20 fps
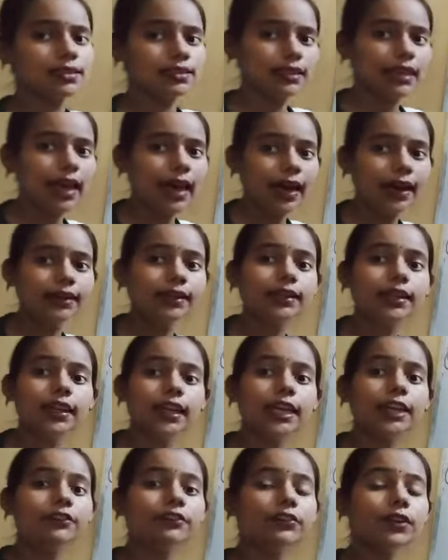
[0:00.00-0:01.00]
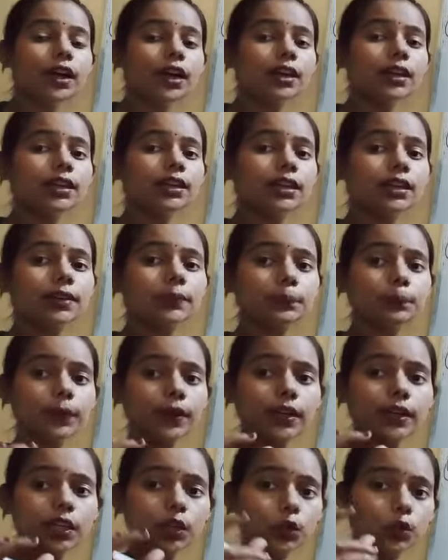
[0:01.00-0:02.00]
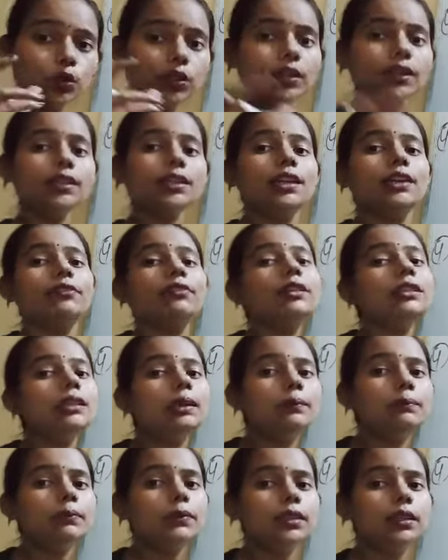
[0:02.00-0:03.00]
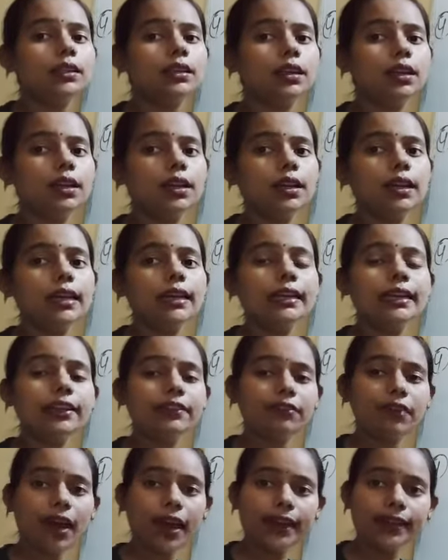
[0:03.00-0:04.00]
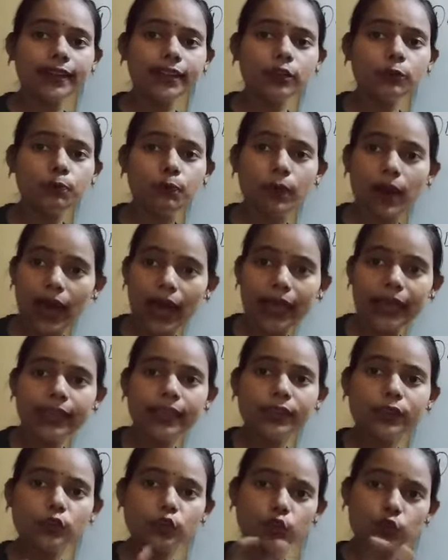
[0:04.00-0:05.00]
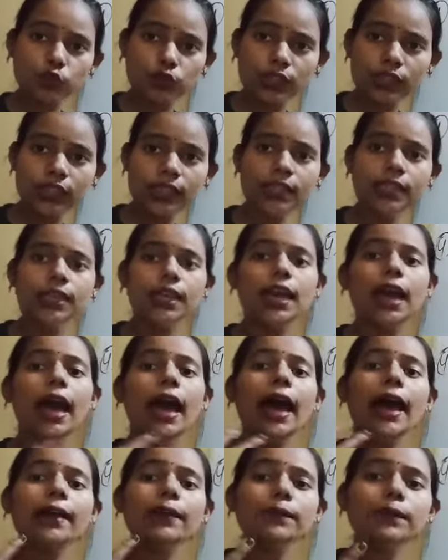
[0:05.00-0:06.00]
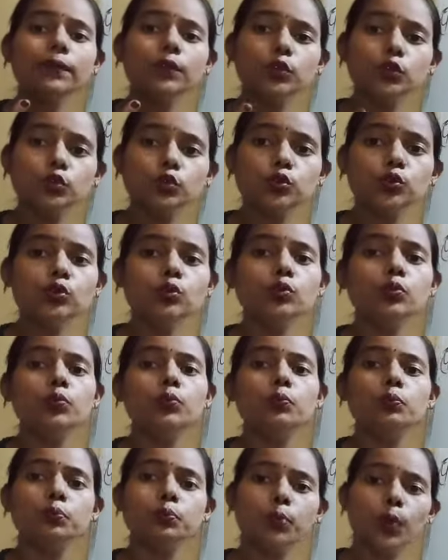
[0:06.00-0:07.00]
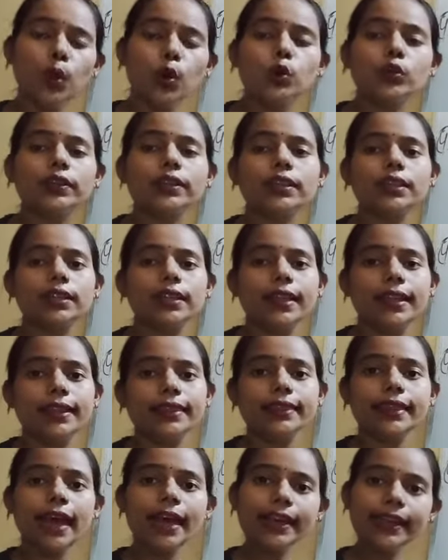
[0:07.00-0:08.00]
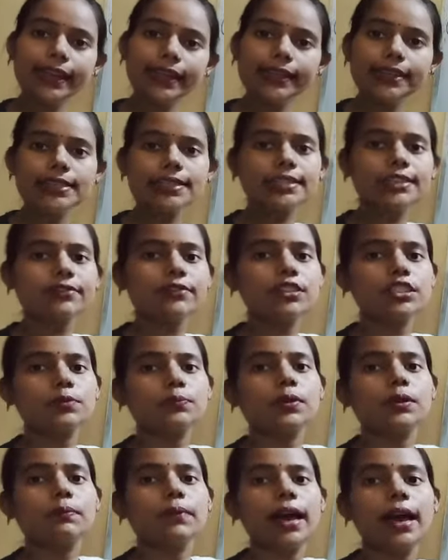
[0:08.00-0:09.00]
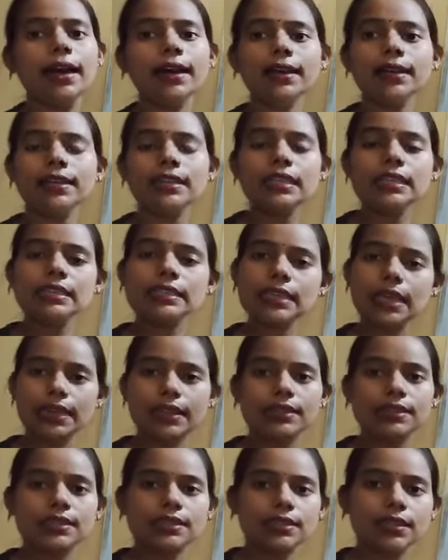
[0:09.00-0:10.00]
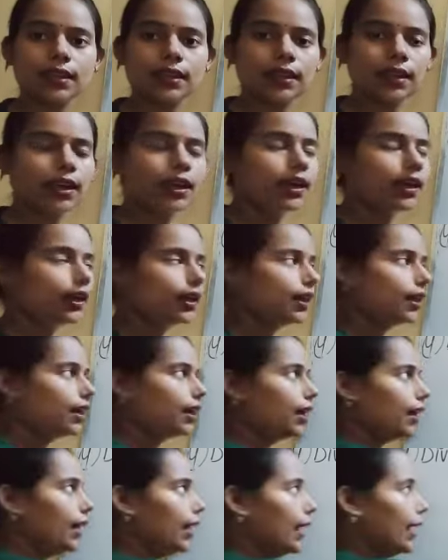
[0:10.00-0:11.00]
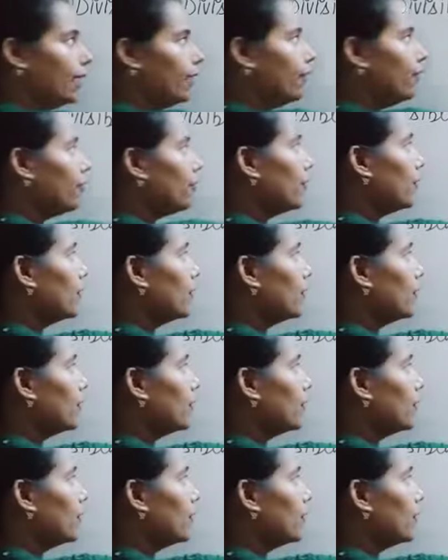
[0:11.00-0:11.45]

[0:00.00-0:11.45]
that if a particular given number divided by 3 and 2 both, then it is divisible by 6. If